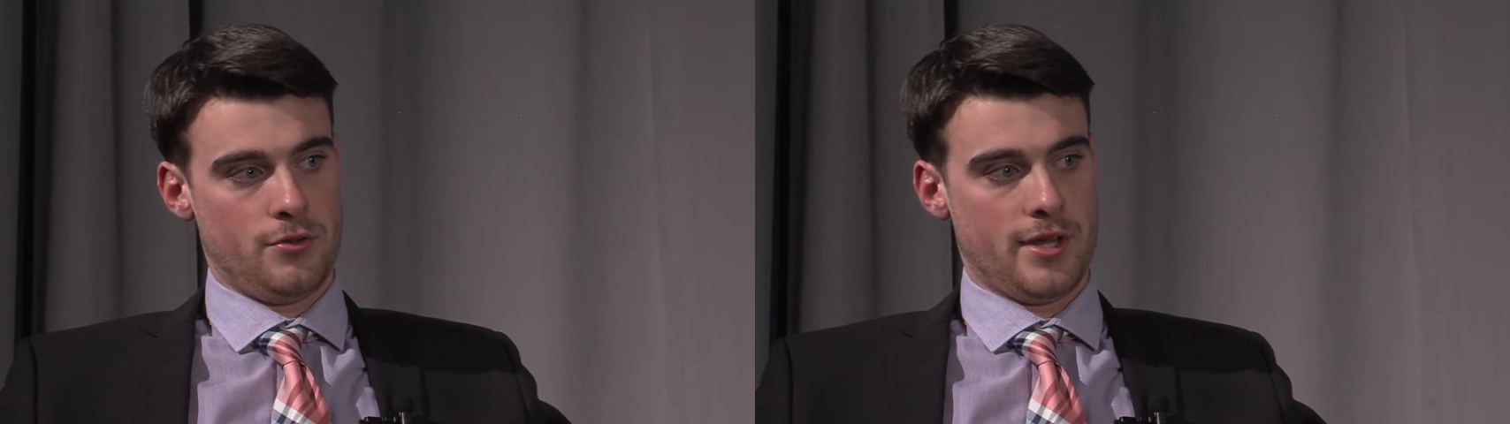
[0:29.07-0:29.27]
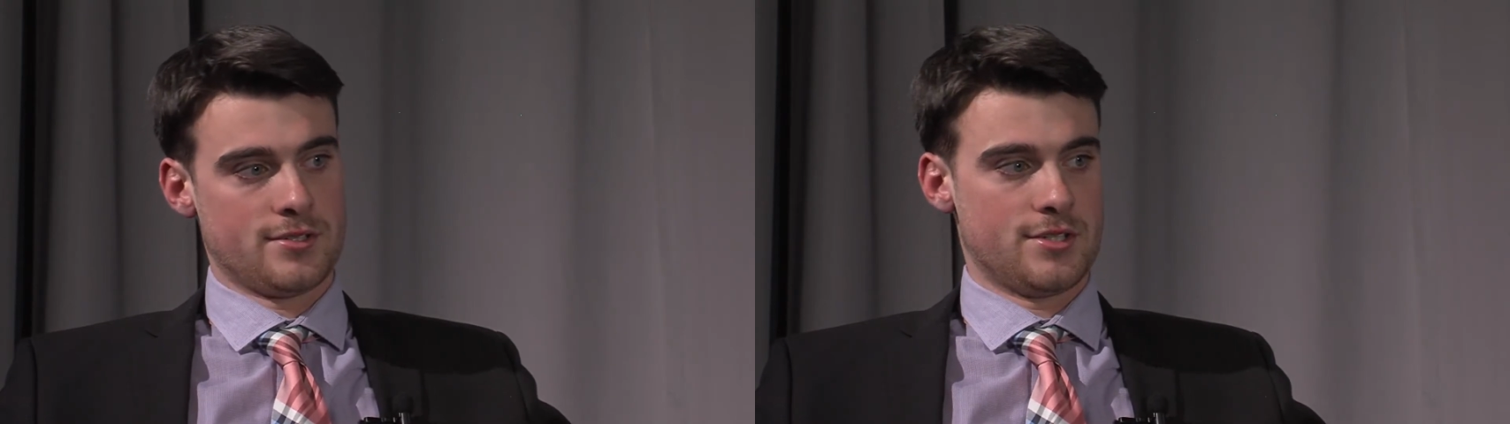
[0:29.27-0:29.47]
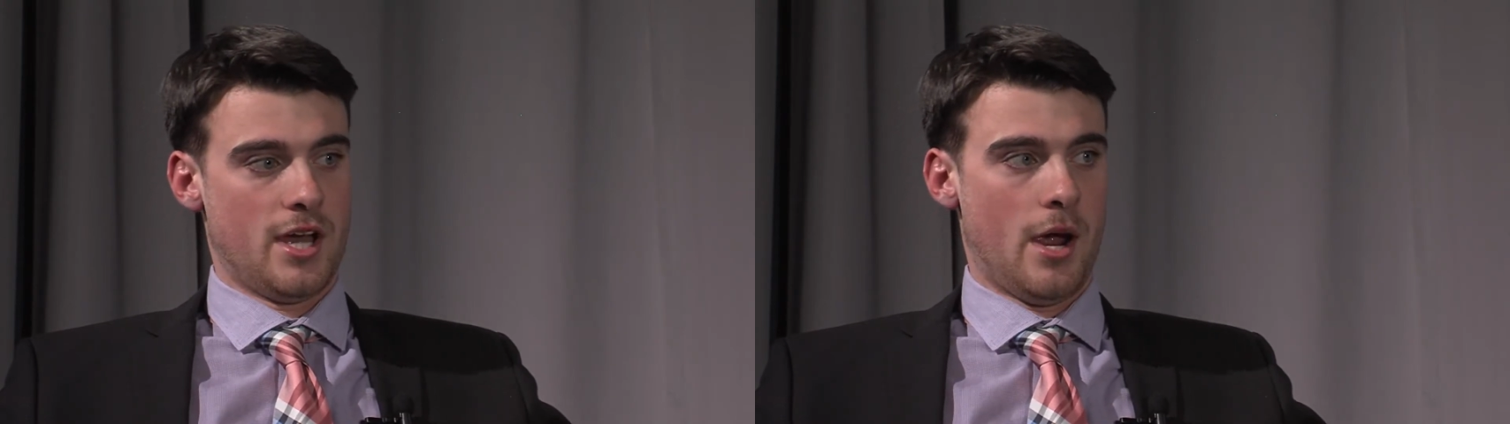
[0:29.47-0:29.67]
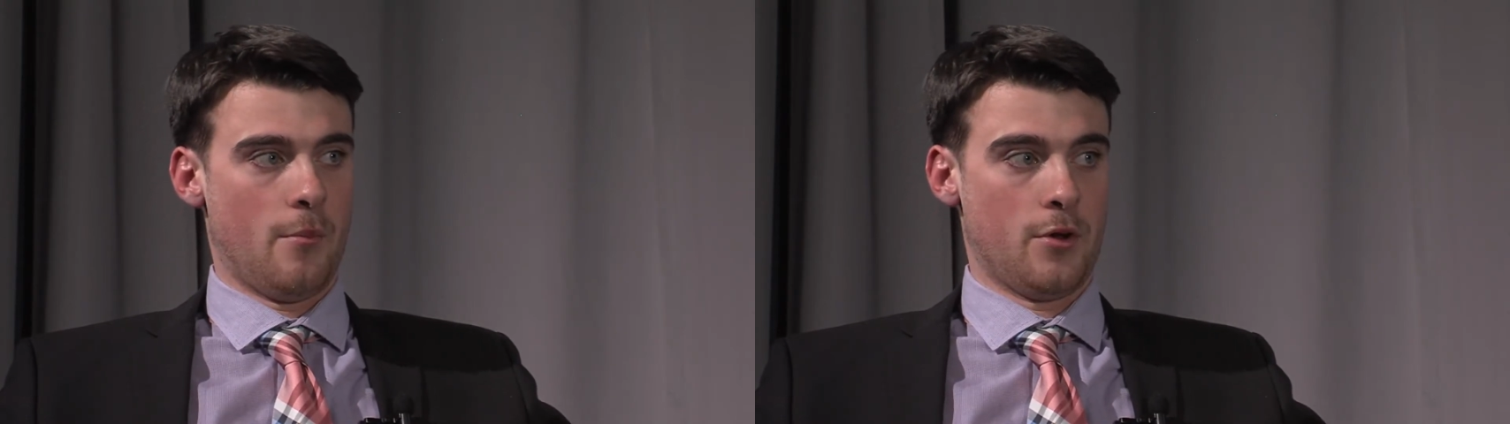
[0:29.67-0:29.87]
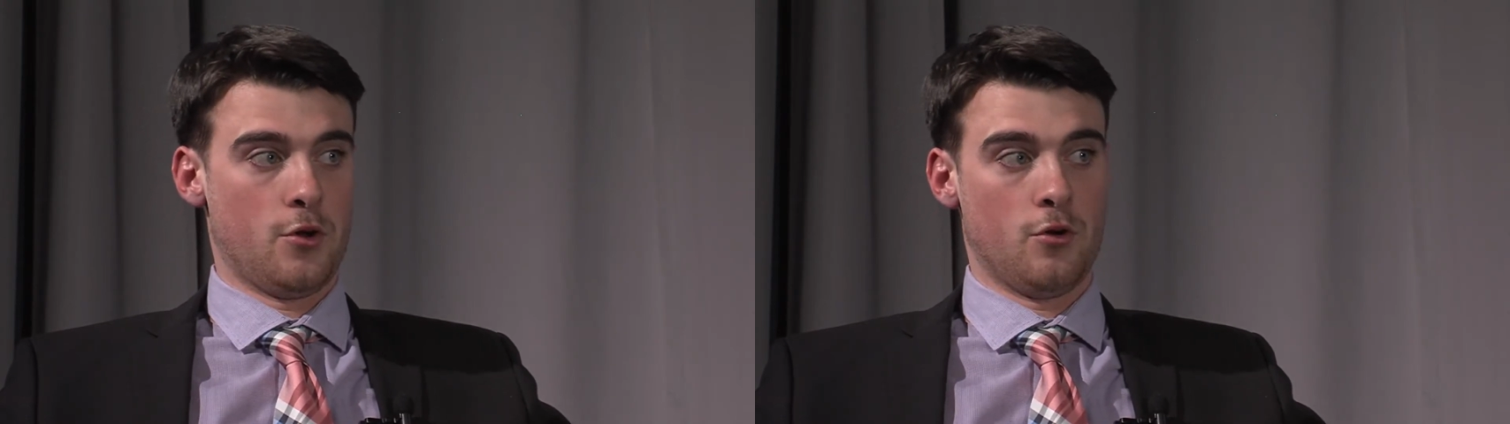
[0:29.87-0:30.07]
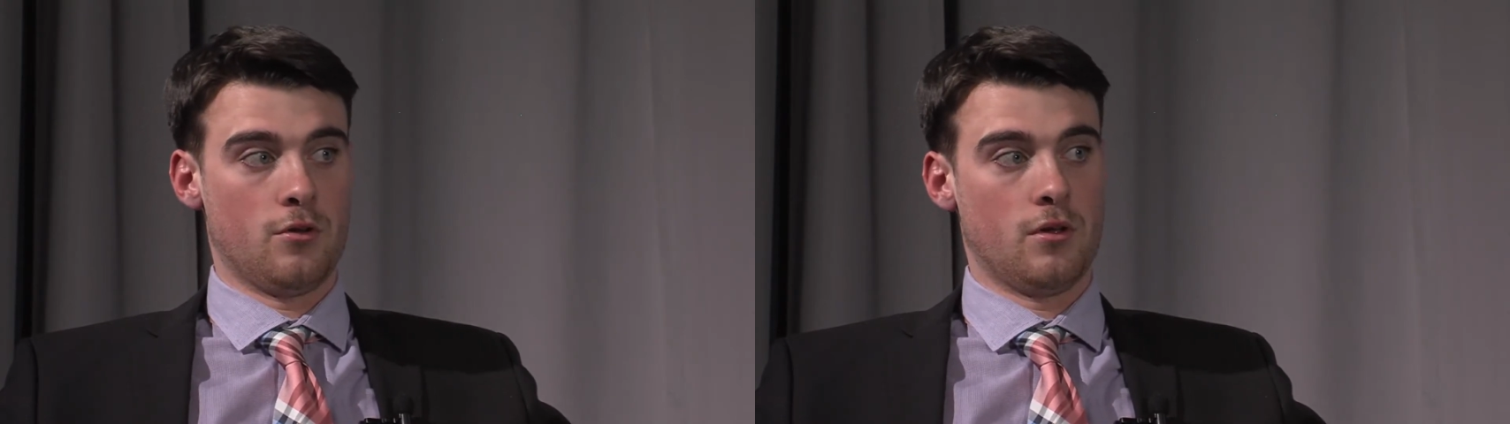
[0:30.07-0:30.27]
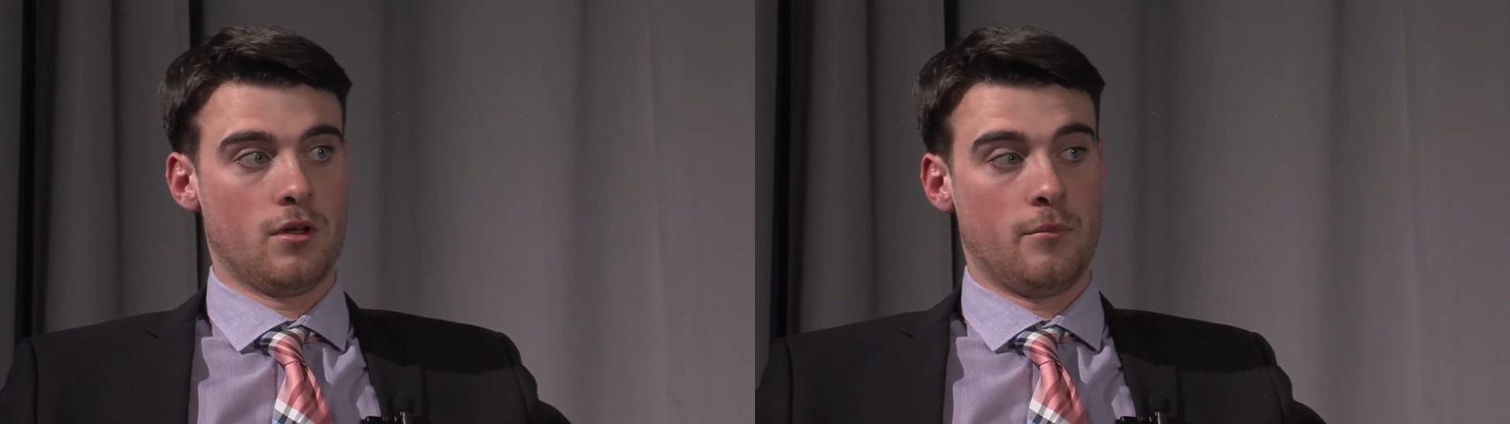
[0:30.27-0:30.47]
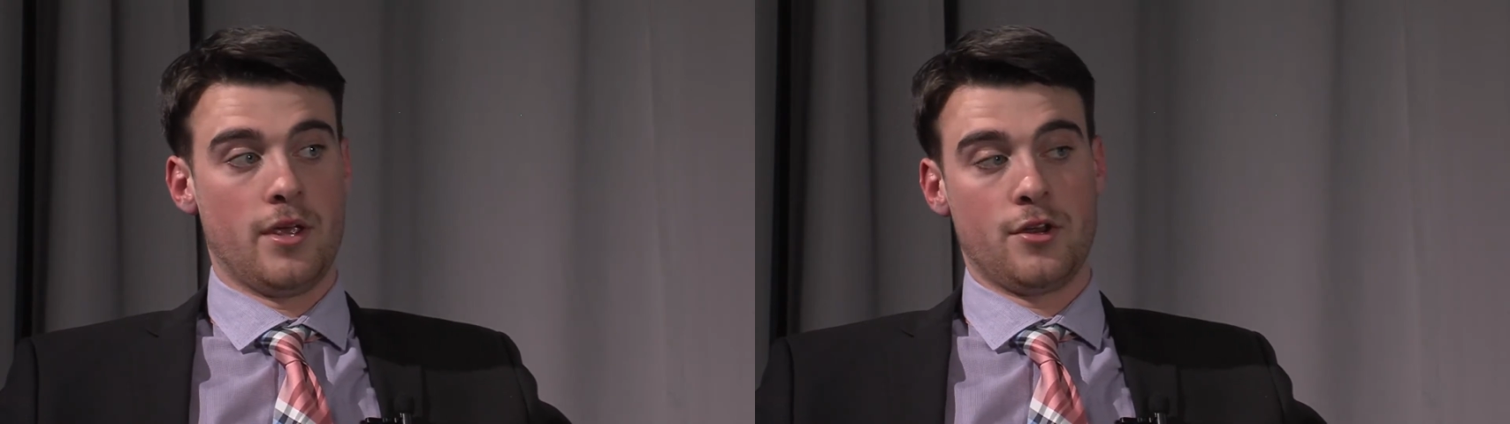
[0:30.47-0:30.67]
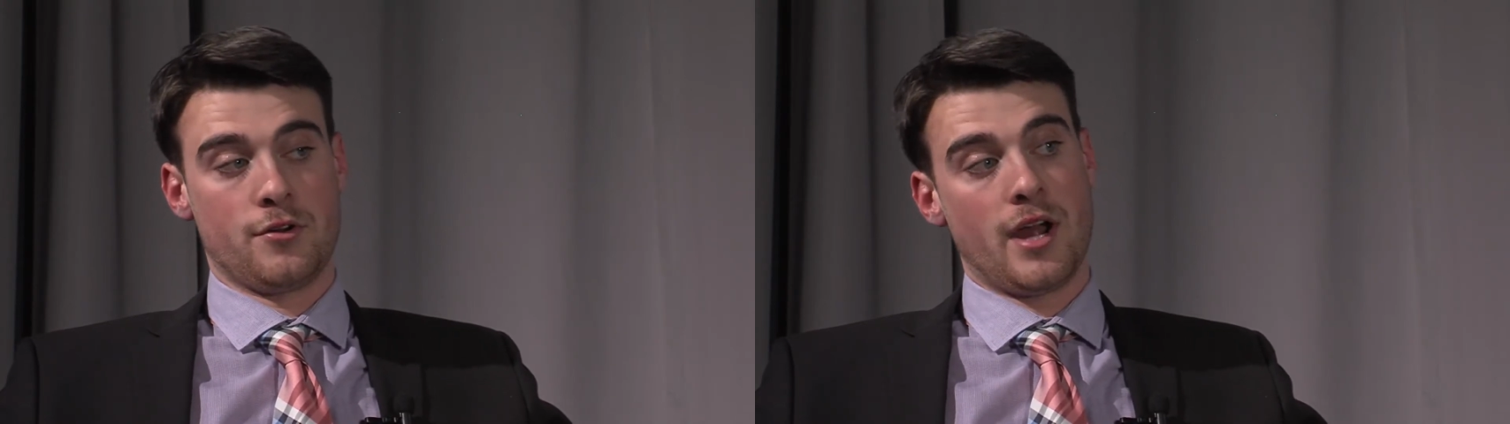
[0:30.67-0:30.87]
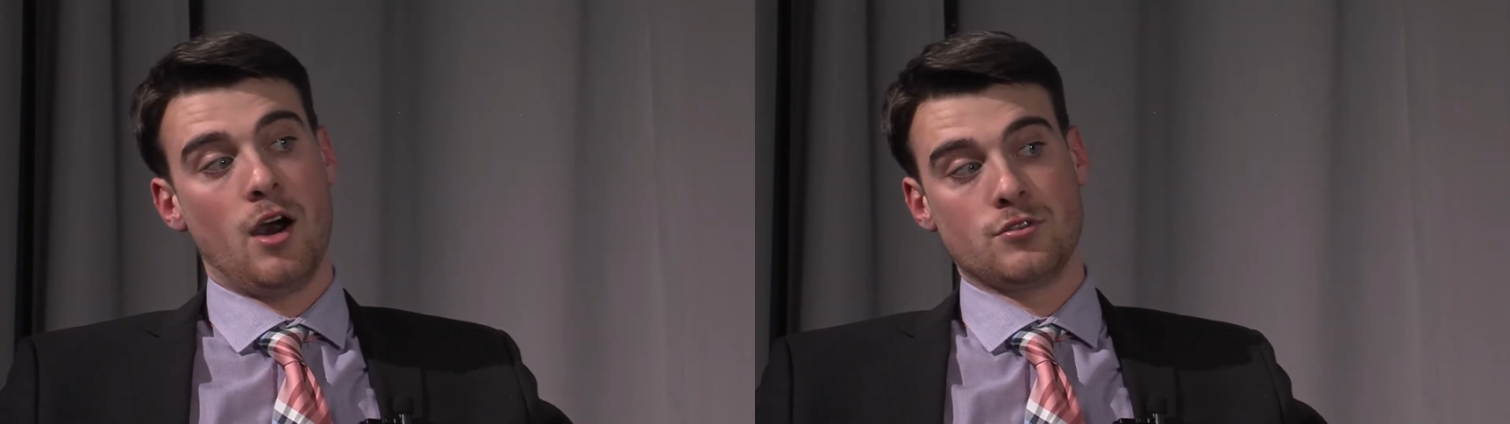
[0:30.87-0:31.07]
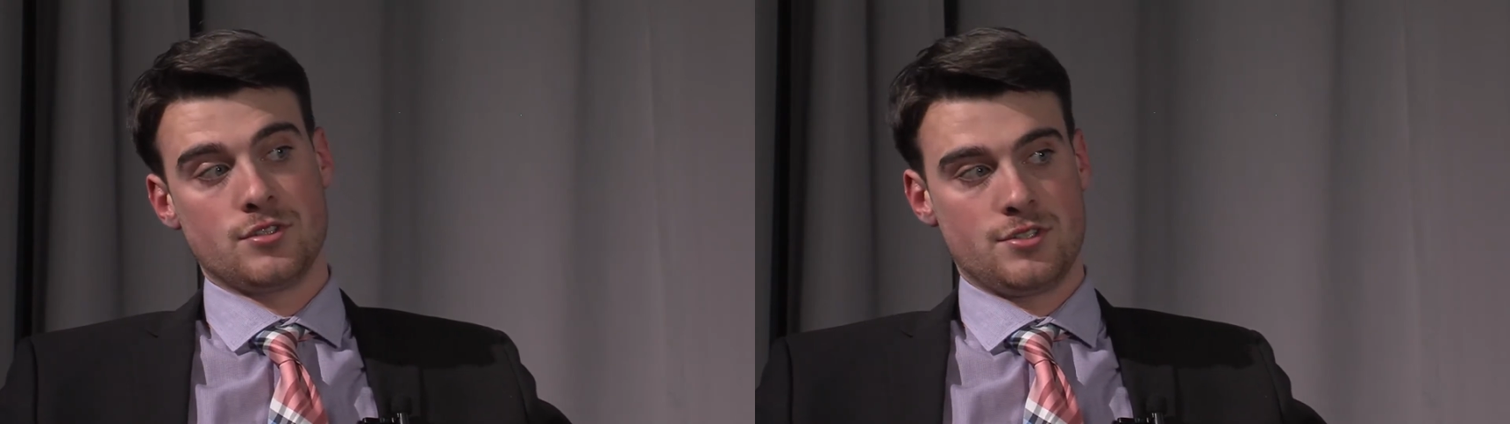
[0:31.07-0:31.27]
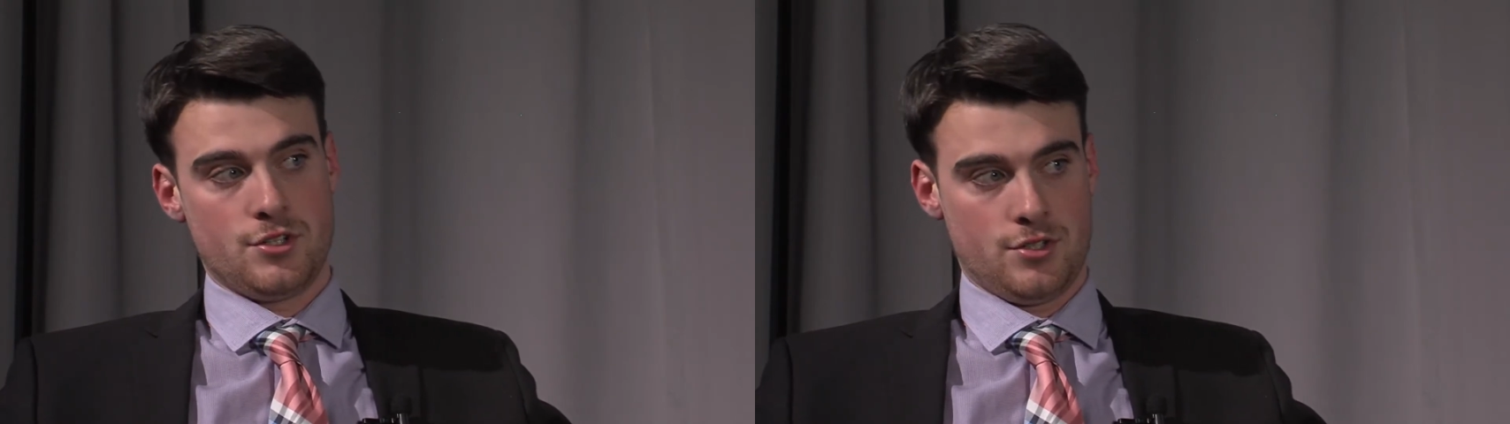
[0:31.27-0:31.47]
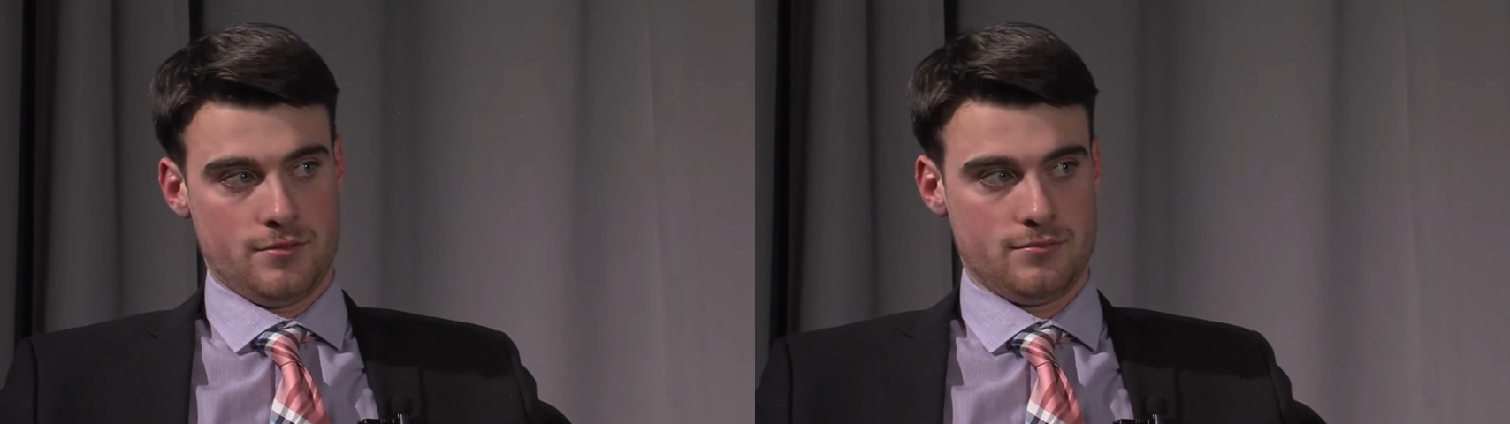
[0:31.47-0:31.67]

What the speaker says: that's the time where you're making your college decision